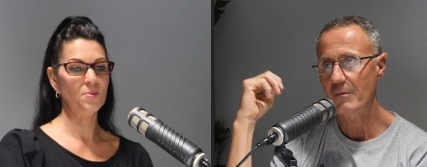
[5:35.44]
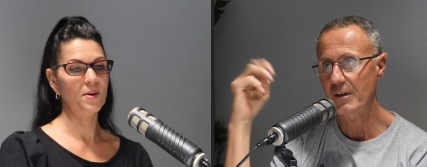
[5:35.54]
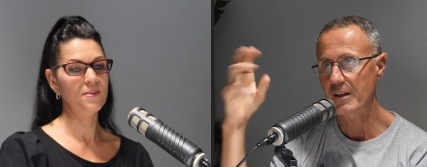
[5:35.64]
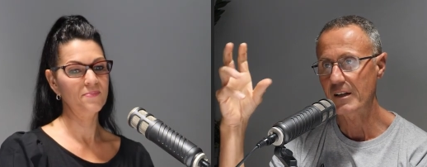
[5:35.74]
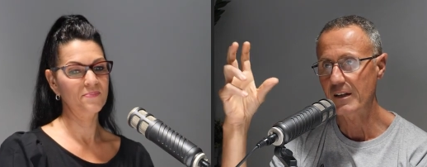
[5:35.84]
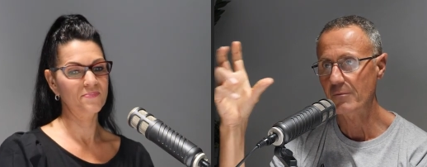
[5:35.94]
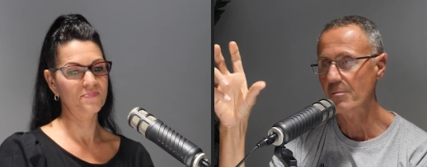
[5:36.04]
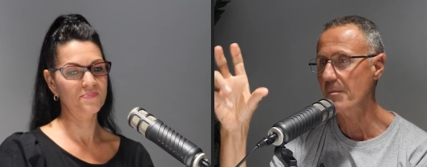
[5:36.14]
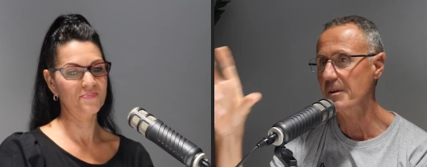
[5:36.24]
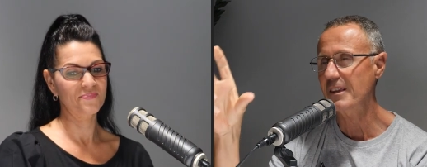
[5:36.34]
Speaker 1: and one. And we're going to get we'll
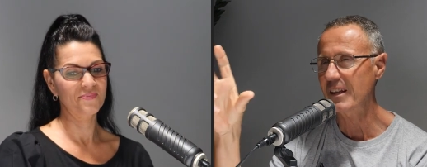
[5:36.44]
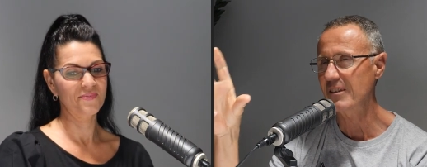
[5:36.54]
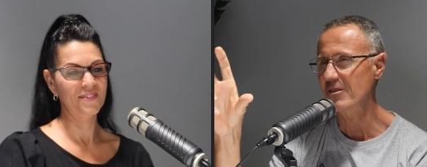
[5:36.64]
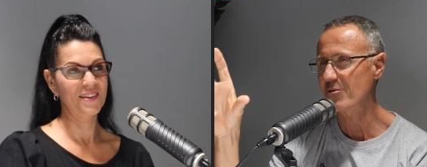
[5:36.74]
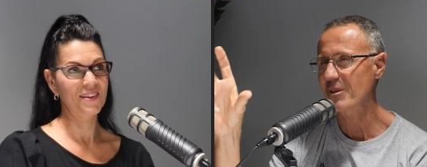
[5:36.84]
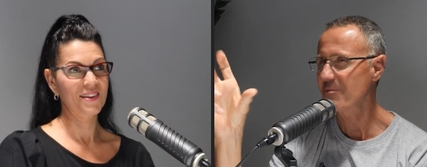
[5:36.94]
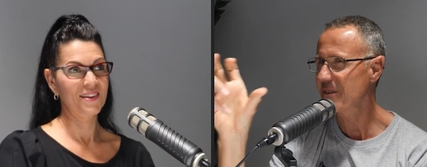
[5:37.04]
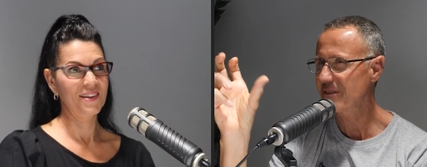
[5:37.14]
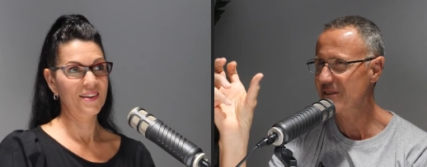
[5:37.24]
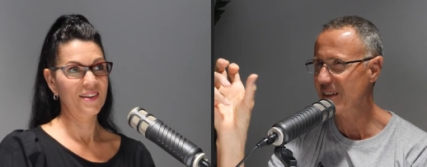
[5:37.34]
probably get that in the
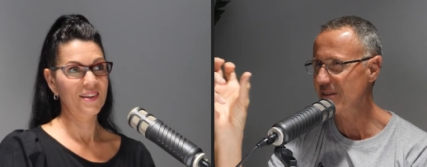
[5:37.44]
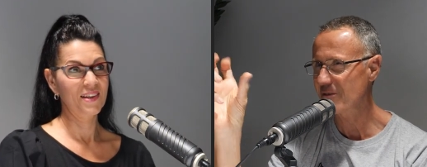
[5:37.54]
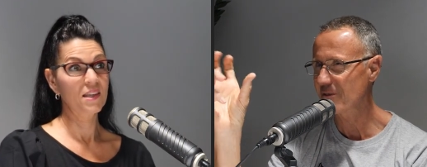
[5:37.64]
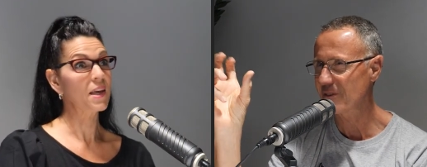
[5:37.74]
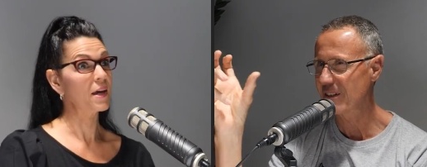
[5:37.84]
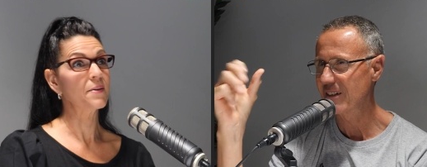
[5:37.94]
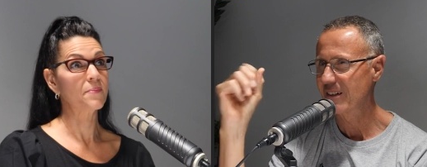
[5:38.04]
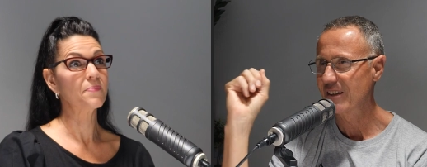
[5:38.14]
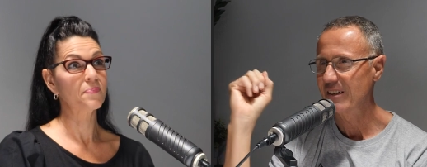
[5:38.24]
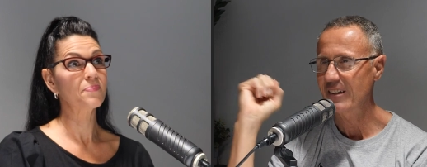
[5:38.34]
treatments because that's sort of yeah. A,
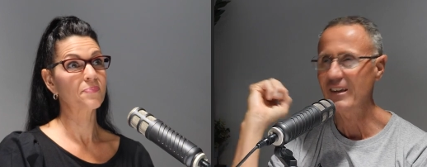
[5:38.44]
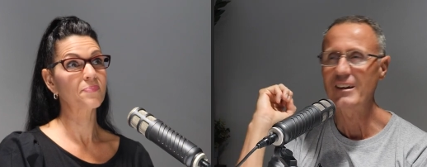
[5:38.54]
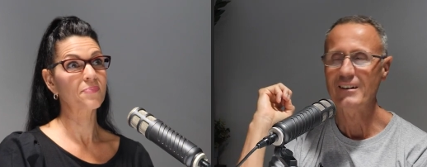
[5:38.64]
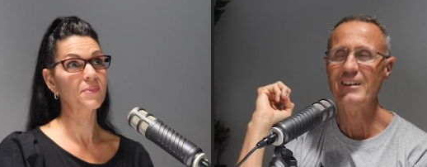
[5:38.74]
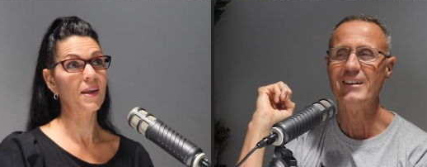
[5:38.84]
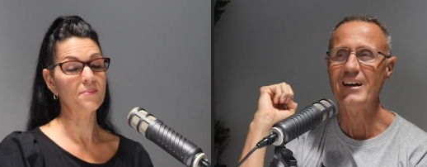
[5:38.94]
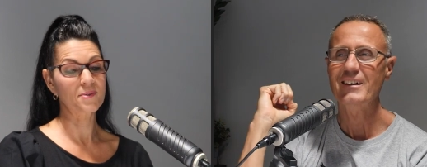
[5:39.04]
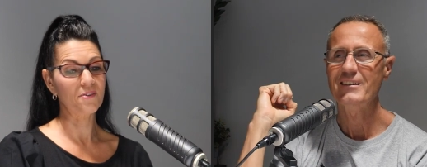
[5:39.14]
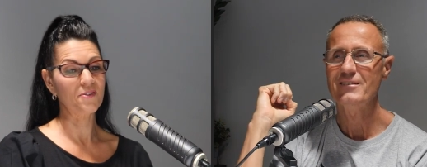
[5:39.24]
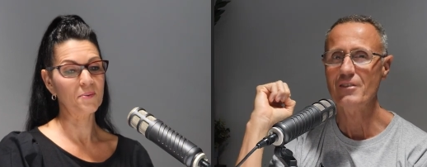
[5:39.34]
yeah, okay. Yeah,
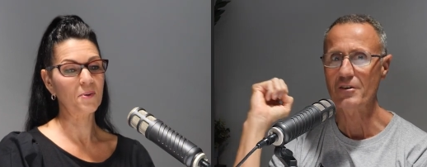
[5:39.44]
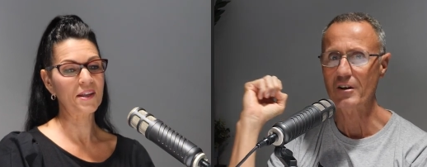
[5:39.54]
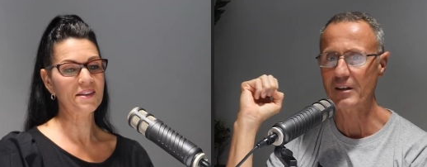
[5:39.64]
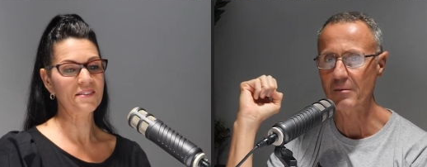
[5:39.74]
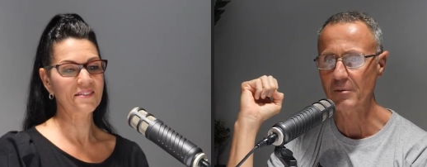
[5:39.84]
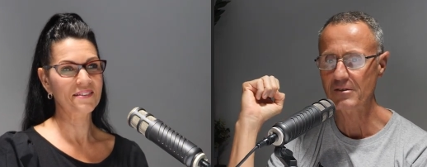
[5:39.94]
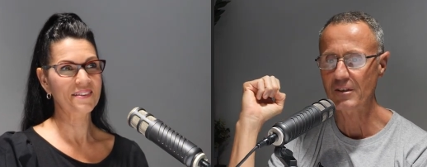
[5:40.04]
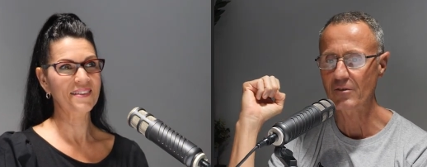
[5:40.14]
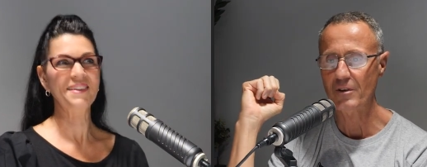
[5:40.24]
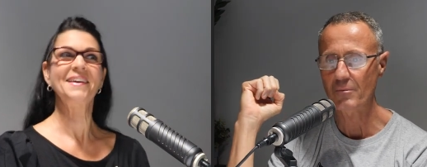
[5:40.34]
definitely. So you've got to keep
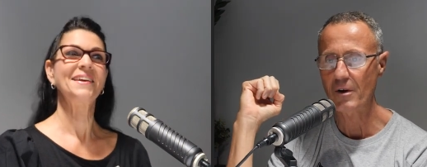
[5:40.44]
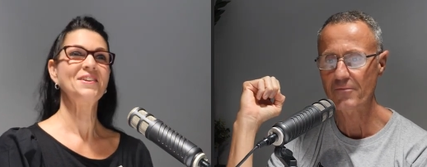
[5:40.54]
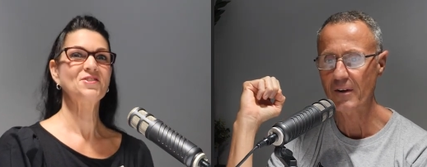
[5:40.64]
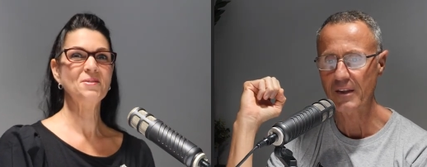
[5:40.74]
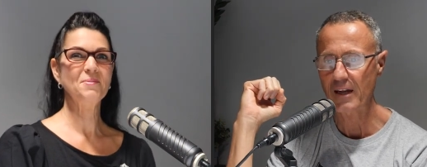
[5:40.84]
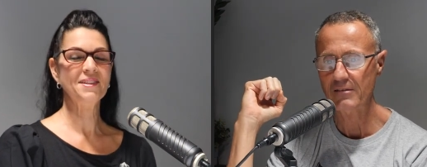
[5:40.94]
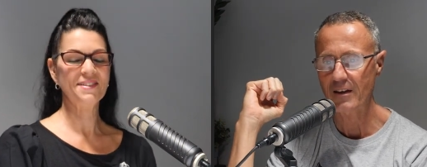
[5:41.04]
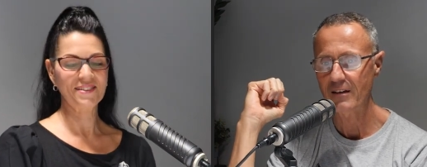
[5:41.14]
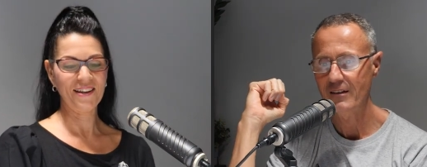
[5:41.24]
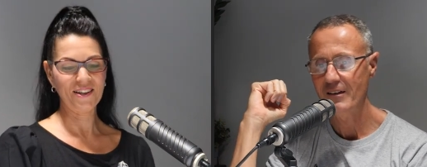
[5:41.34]
listening or you won't find the answer.
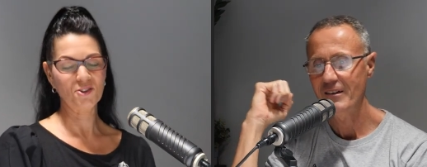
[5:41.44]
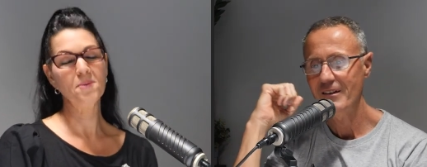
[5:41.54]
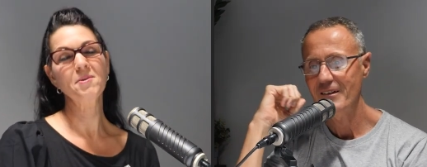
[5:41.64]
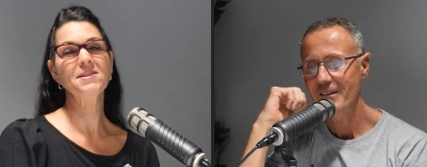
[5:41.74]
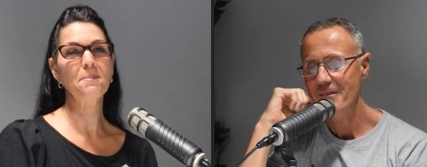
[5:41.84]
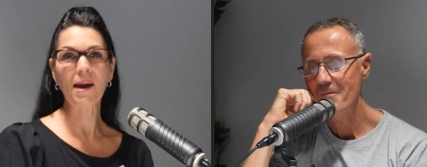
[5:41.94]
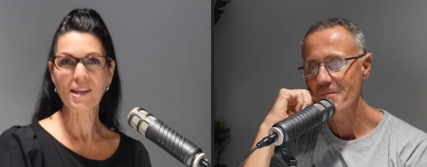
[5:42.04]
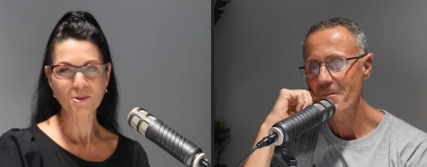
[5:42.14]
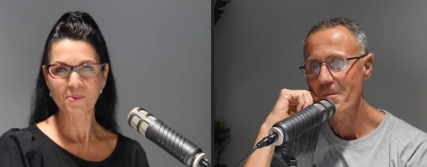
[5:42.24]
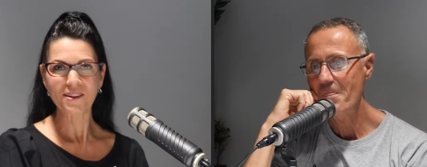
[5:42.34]
Yeah,
Speaker 2: treatments and
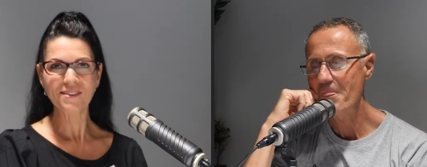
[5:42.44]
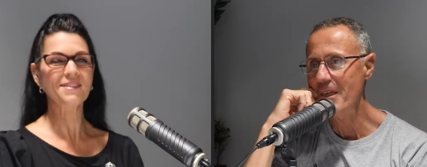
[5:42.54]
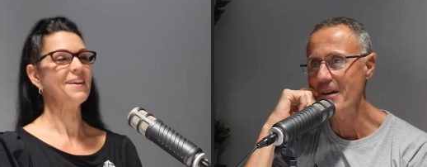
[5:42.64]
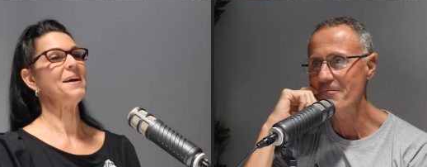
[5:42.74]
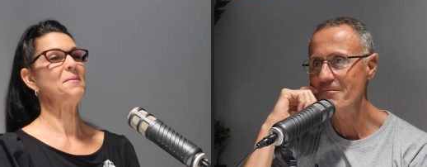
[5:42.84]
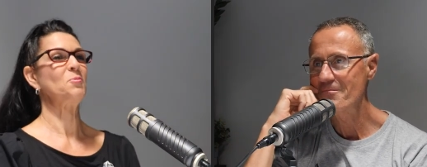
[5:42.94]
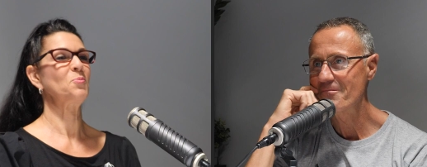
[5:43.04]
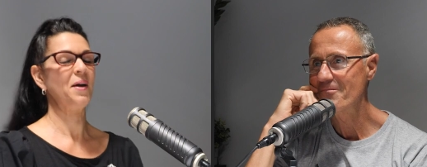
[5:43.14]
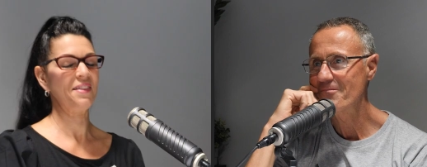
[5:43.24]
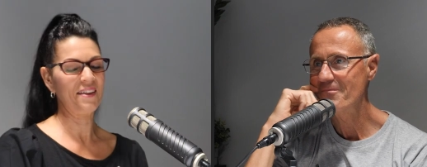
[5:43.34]
management yep. Um,
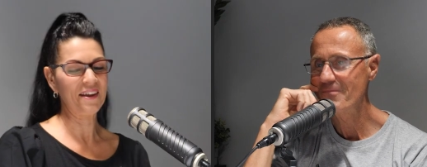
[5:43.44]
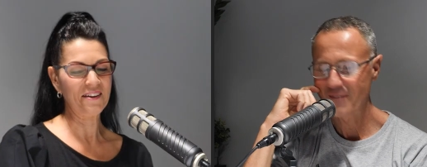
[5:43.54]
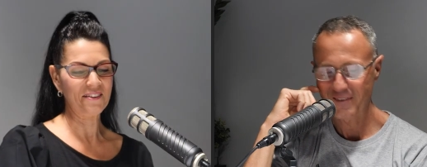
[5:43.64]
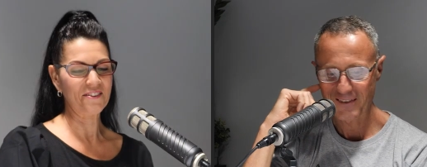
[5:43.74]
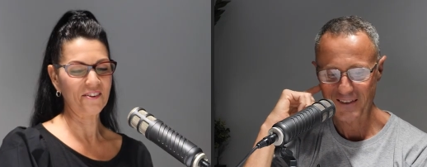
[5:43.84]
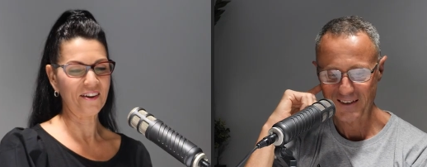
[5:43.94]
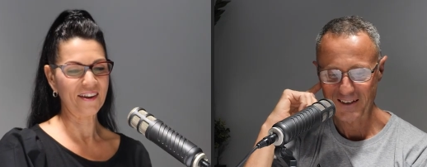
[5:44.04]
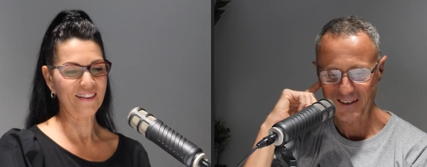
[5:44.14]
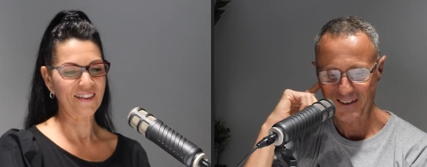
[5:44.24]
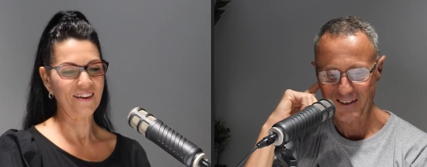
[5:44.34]
at the end. So hang
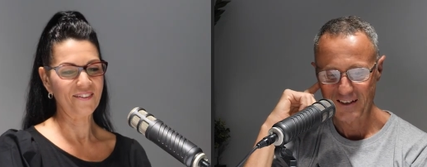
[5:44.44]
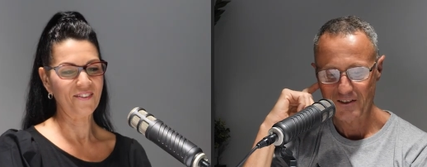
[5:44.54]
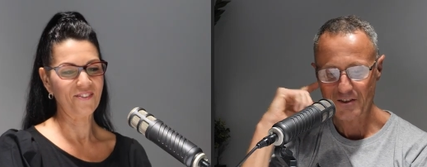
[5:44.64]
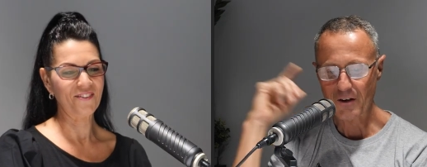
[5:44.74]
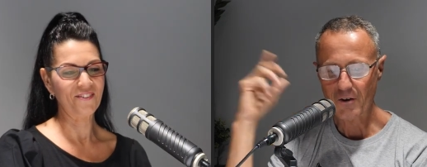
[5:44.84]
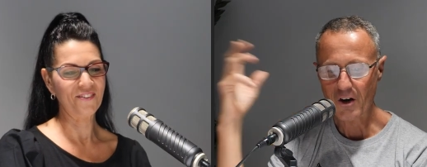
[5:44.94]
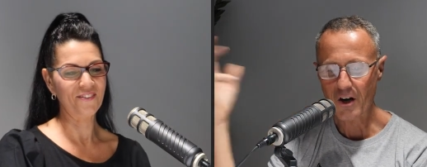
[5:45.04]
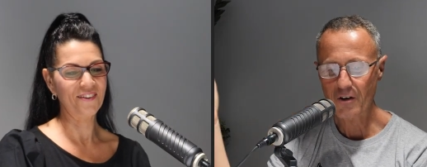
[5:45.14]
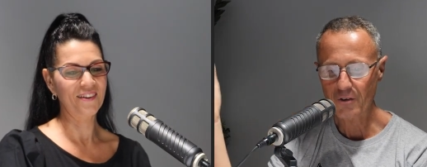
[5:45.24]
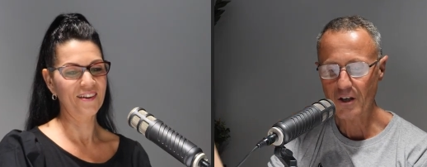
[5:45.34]
in there.
Speaker 1: So
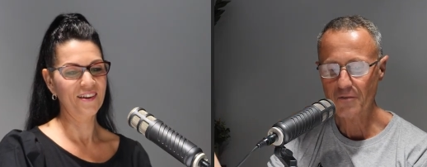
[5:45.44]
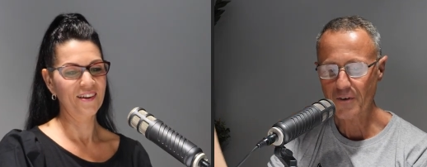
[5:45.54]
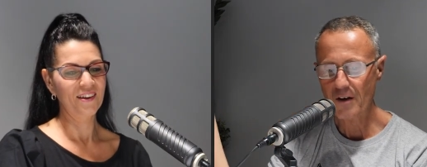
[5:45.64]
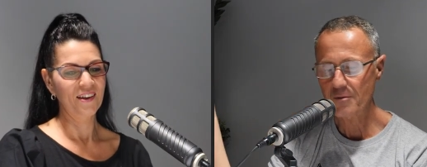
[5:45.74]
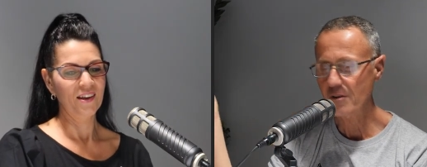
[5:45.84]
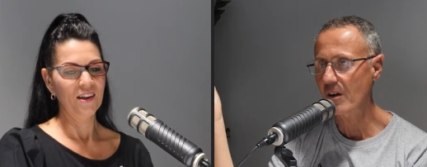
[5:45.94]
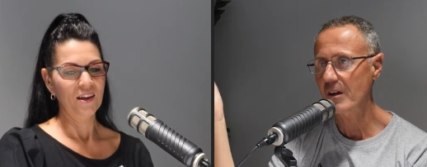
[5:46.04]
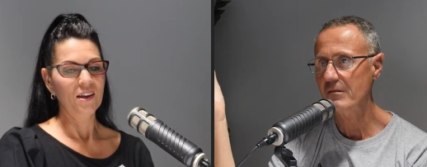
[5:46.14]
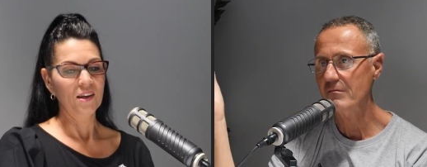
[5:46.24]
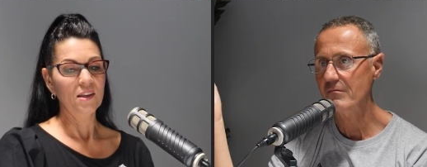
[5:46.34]
high or low fiber
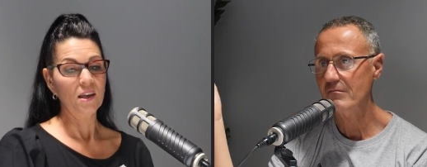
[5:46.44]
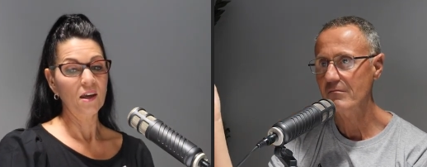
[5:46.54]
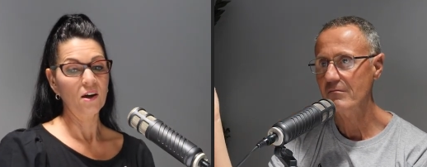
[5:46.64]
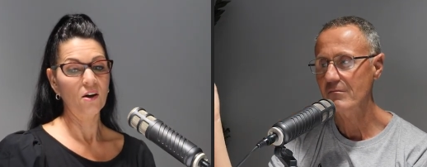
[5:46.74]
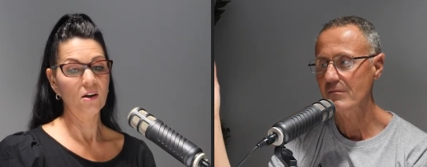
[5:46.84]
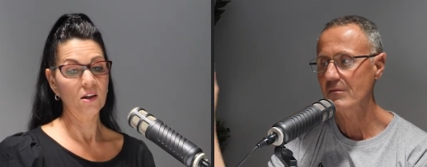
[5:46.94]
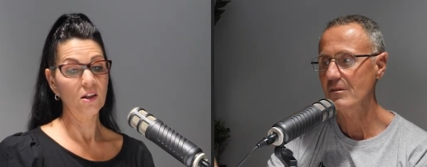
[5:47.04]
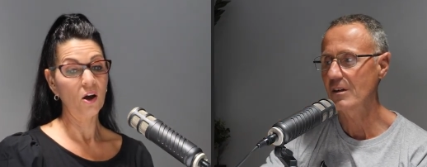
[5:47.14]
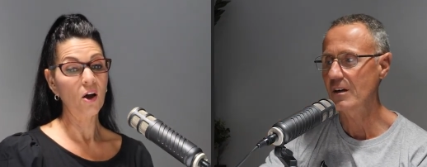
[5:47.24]
diet?
Speaker 2: Yeah, high, uh,